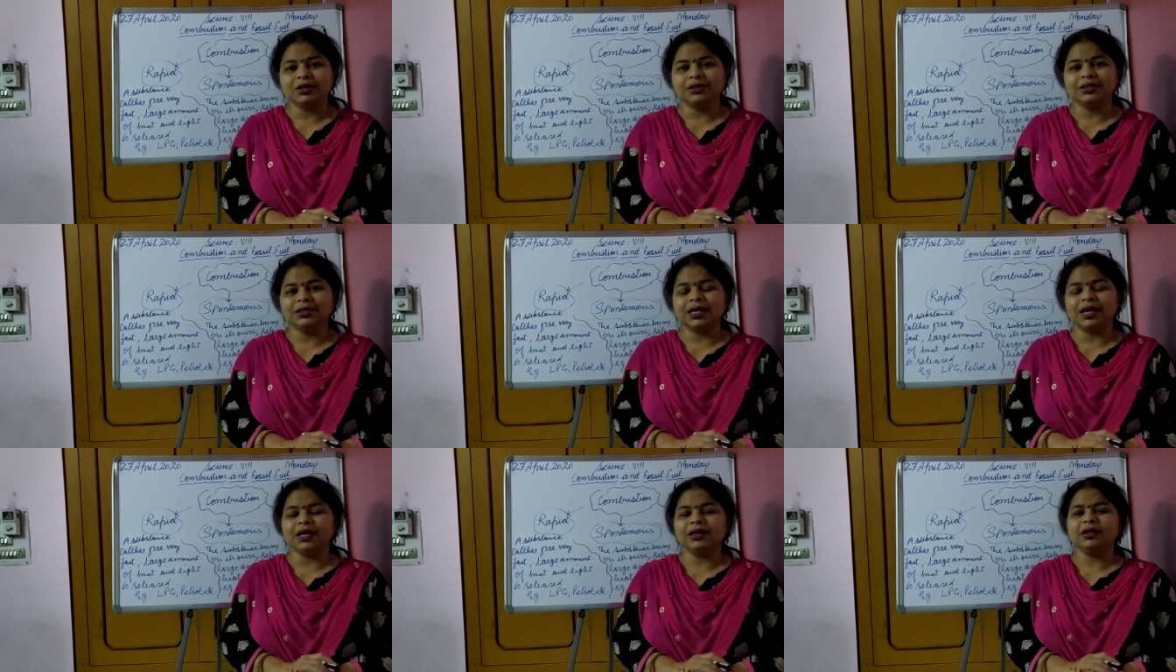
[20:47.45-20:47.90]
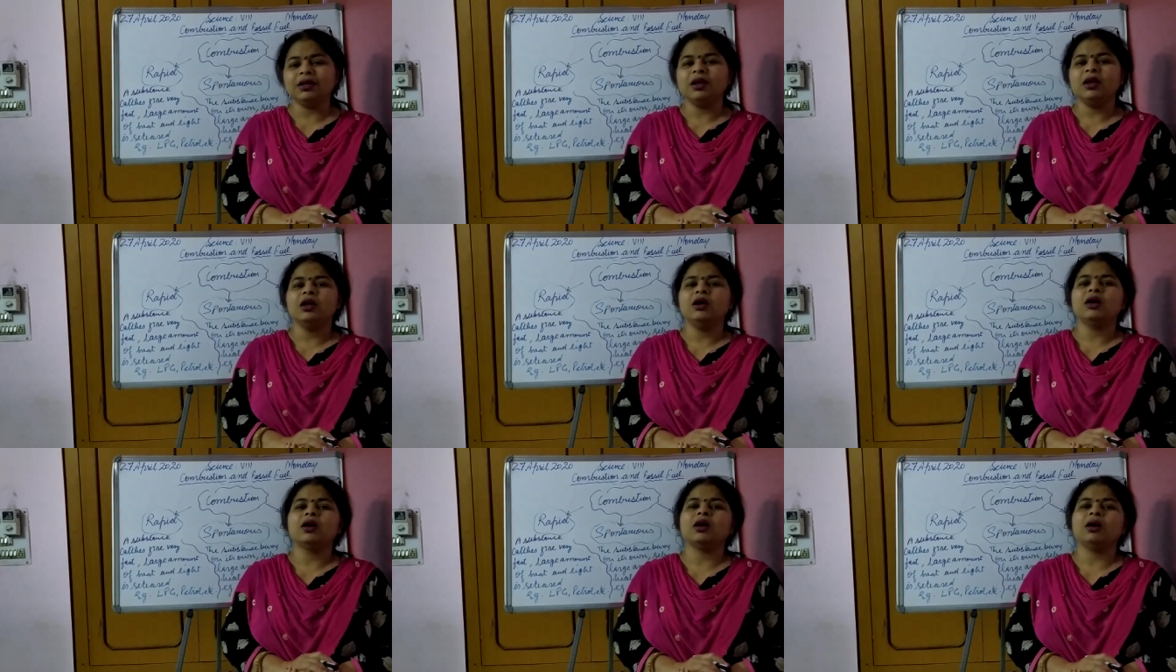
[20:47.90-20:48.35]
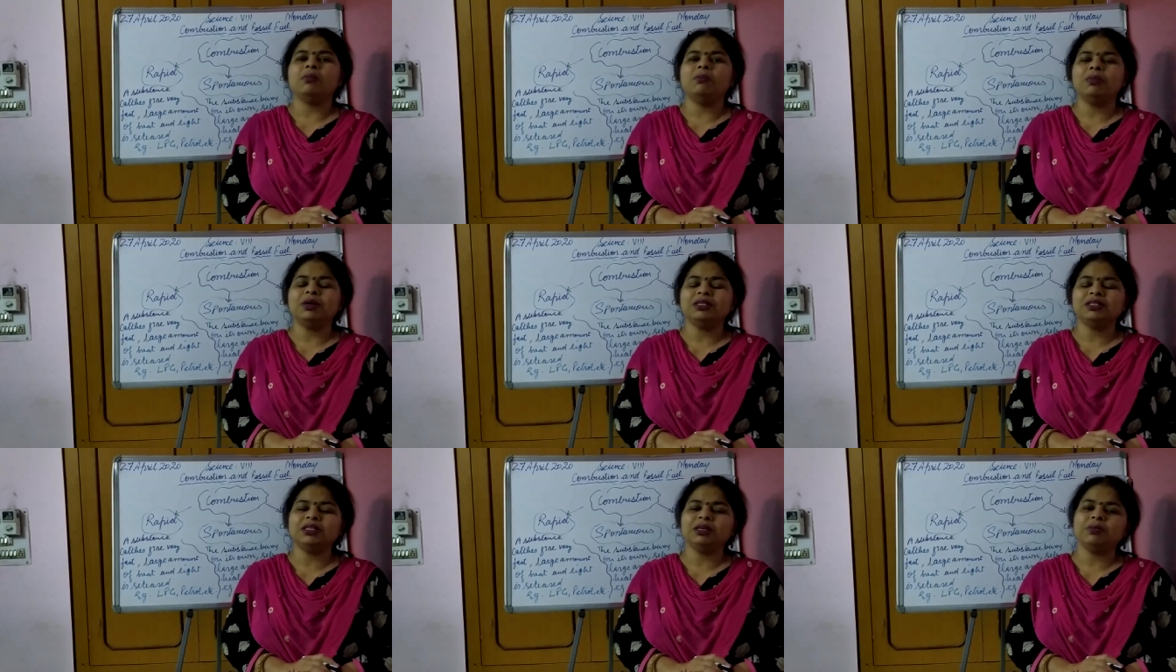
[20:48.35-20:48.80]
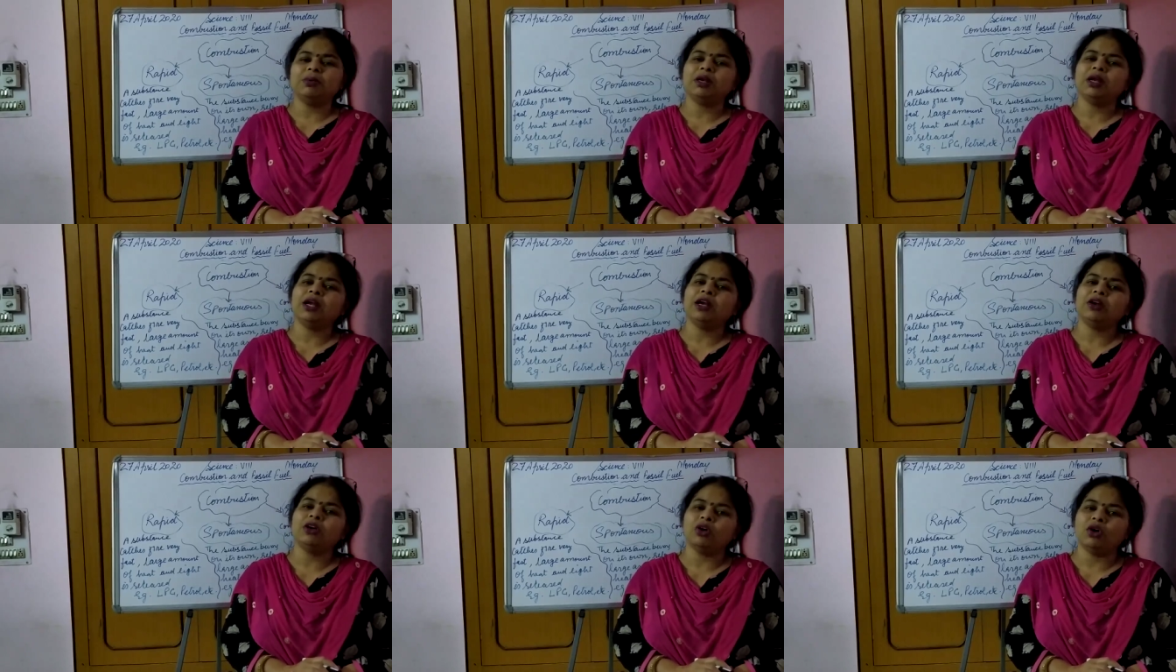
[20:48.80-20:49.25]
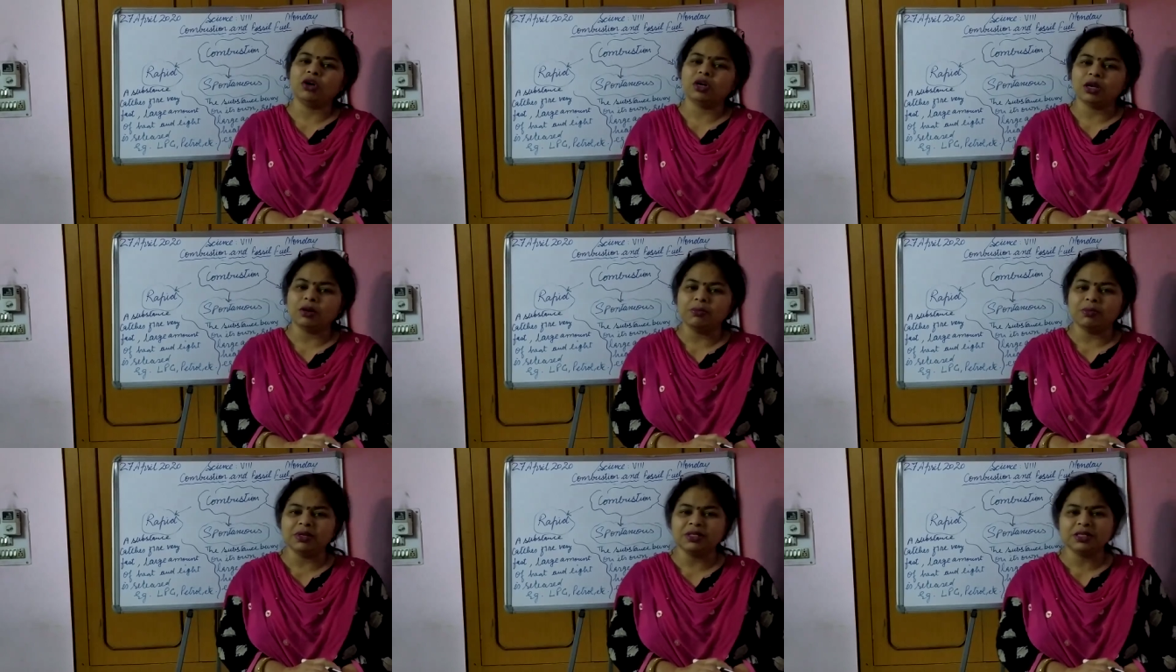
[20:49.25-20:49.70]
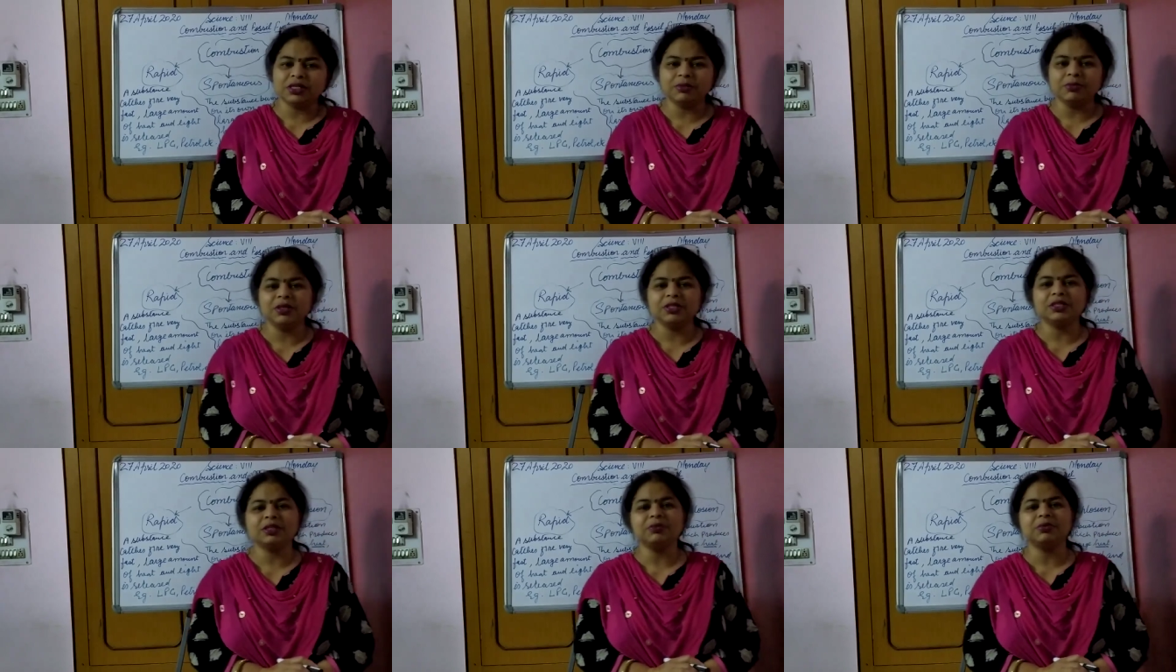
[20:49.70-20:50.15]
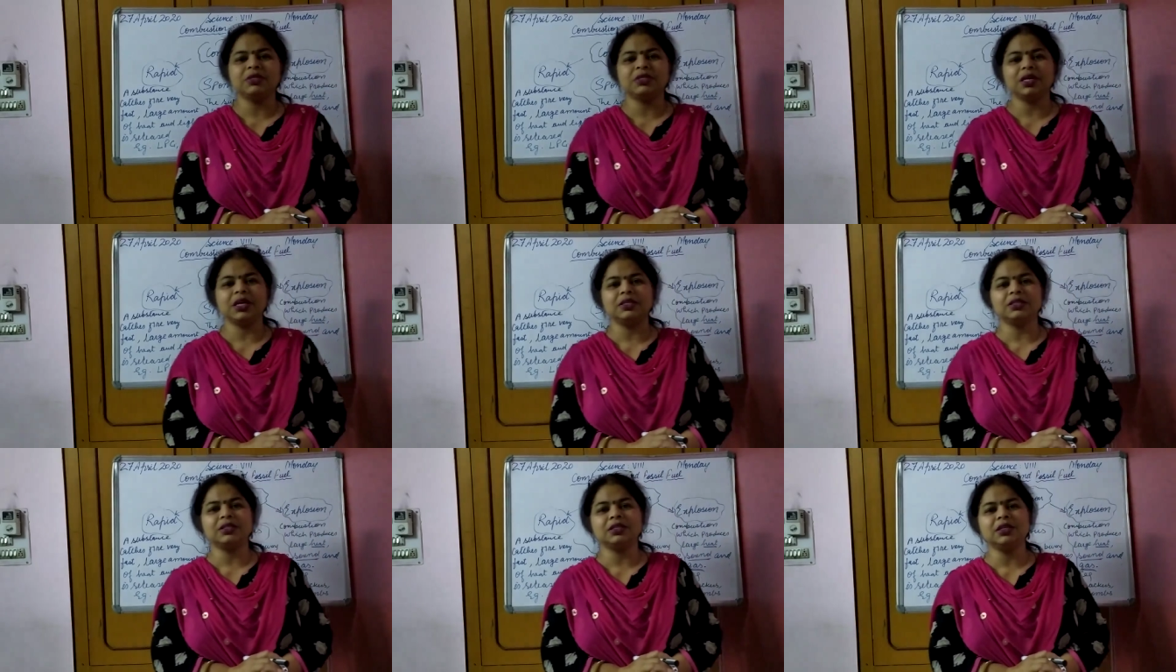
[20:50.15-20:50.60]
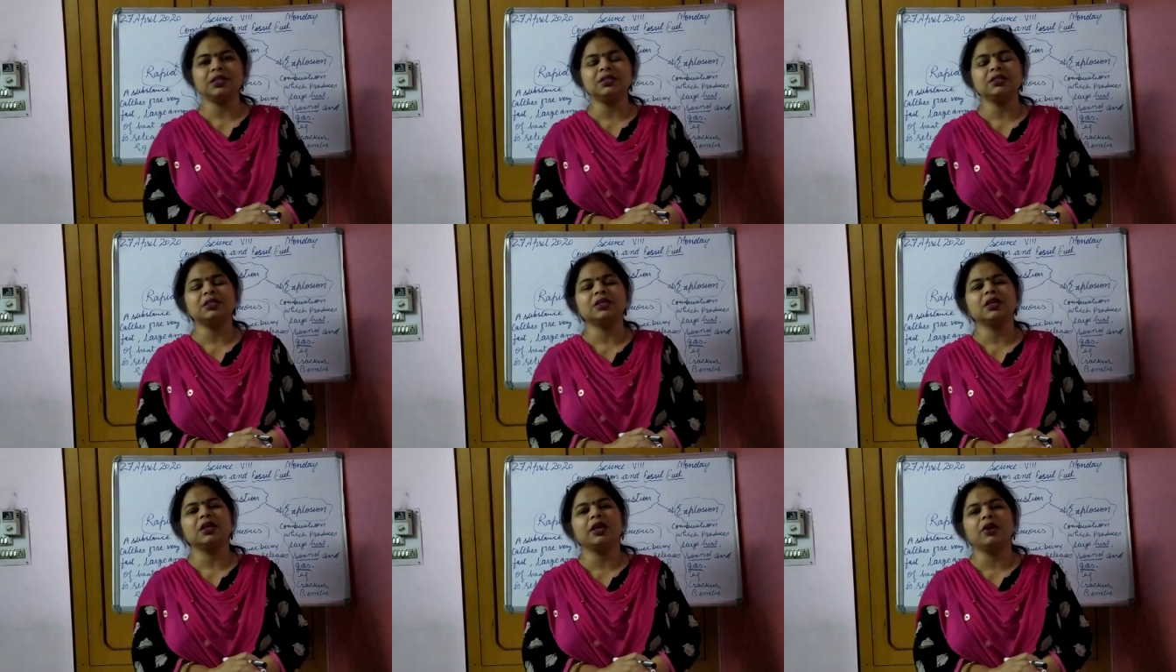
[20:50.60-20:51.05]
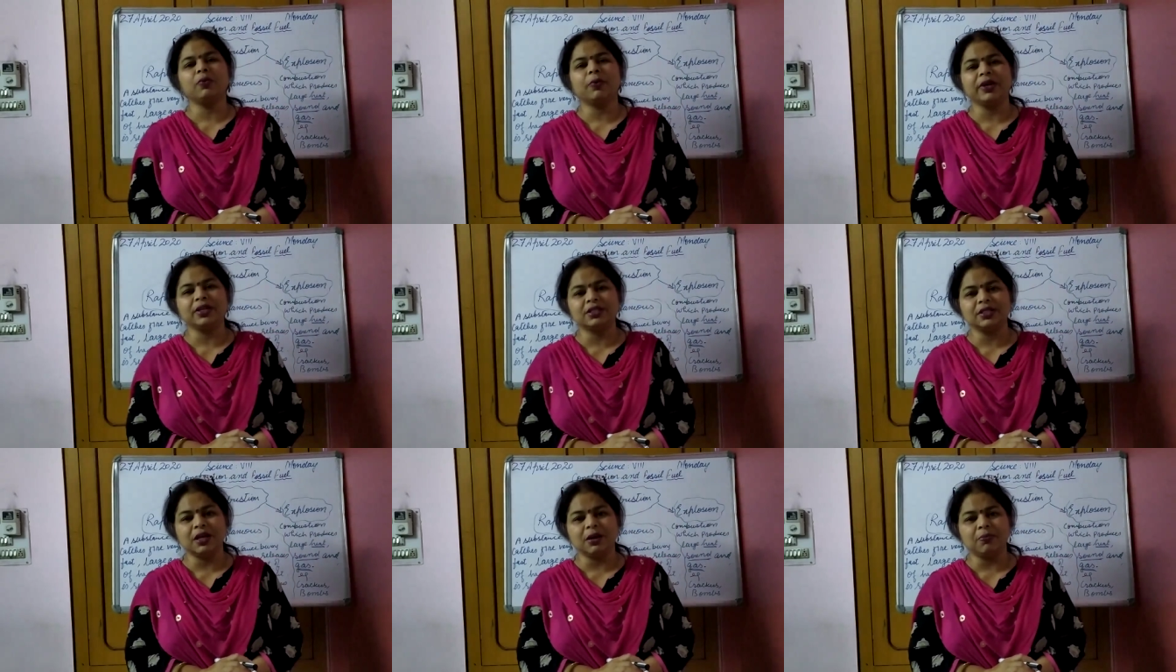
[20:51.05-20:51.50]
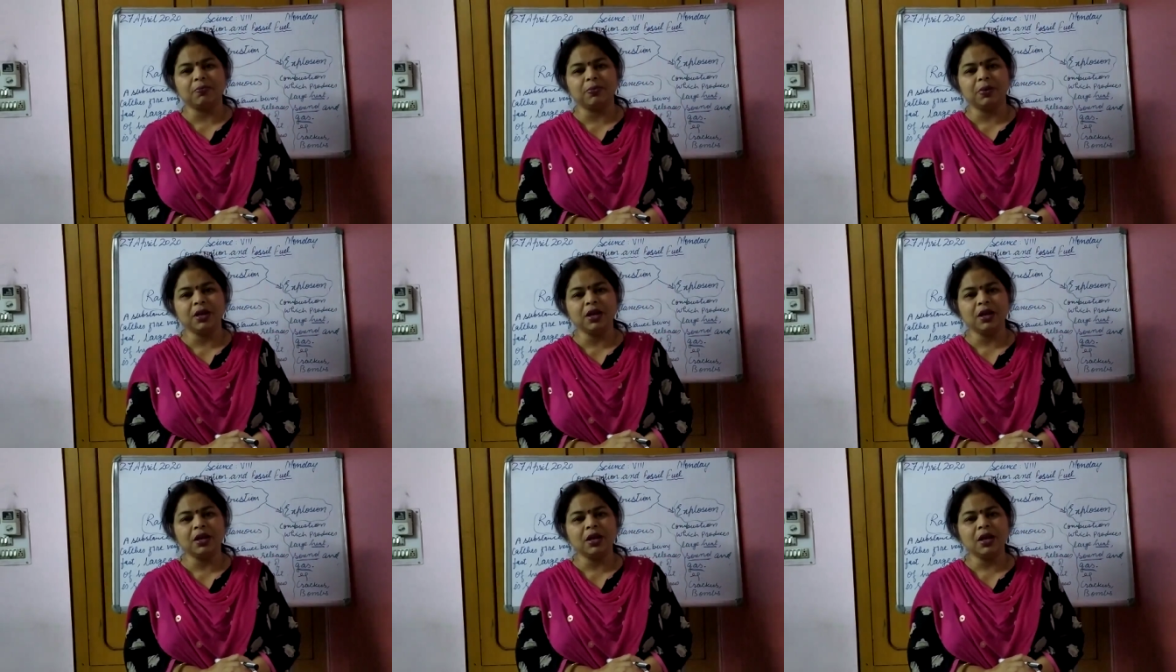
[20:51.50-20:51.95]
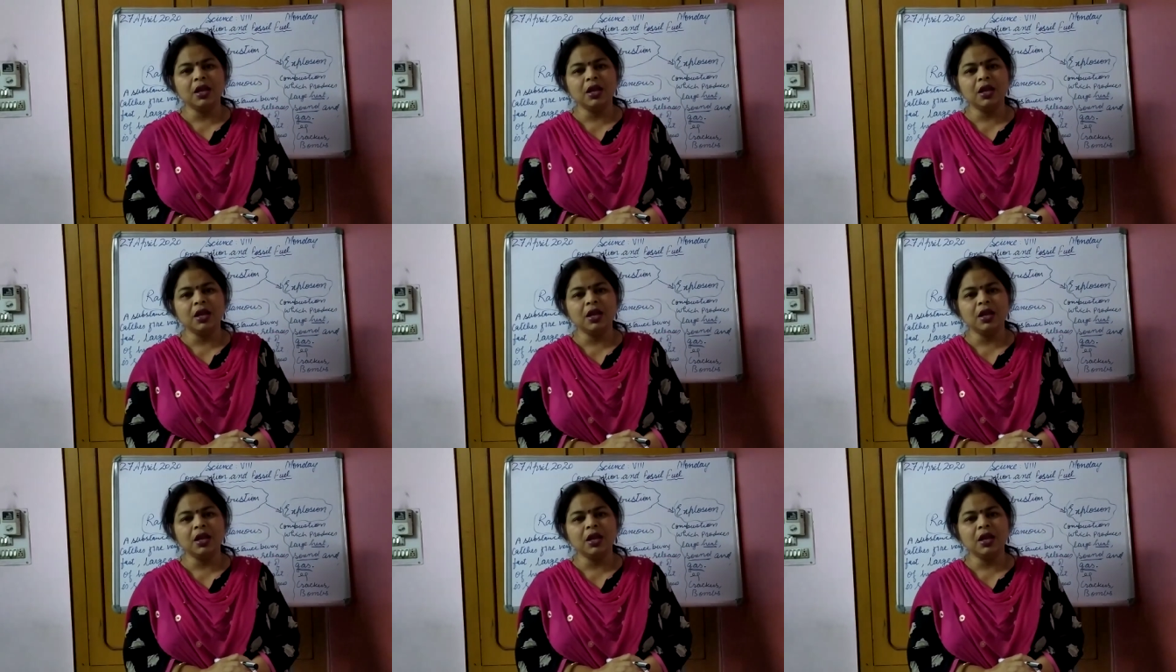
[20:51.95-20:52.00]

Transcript: then combustible and non-combustible substances, give example,